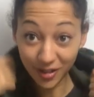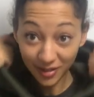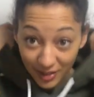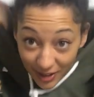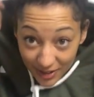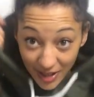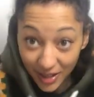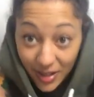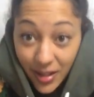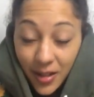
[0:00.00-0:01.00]
I'll put some
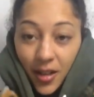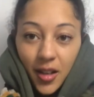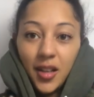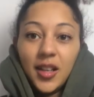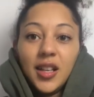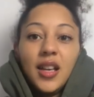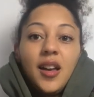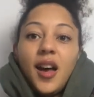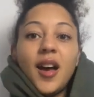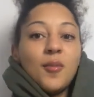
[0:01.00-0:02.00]
footage in to show
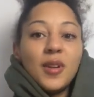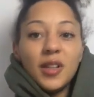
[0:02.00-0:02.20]
you what